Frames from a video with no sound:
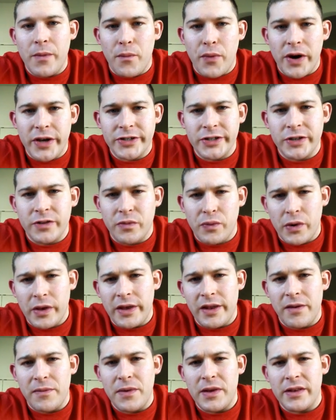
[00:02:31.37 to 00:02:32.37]
it's probably going to be,
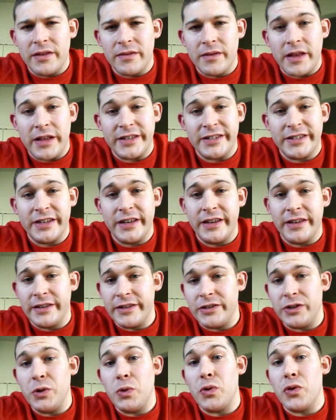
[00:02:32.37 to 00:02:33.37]
let's say,
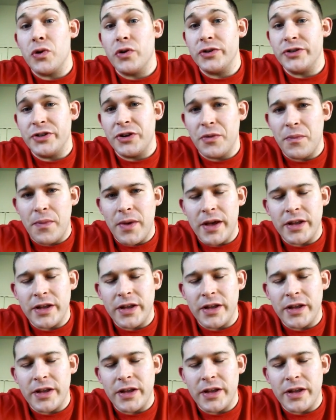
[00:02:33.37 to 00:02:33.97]
two-thirds of your bench,